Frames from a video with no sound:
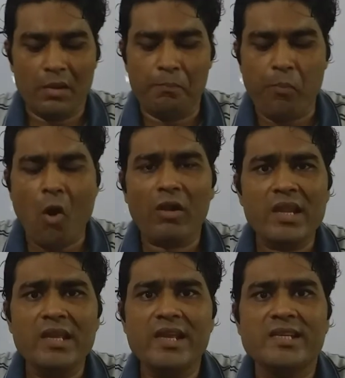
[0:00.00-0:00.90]
a
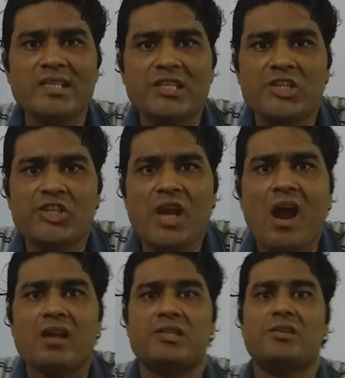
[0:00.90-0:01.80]
body gets
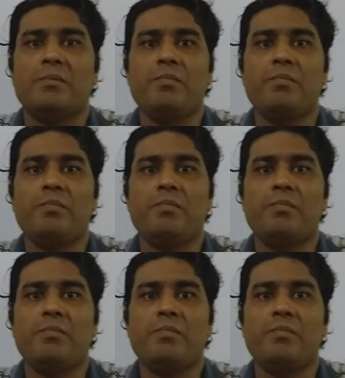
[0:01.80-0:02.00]
charged.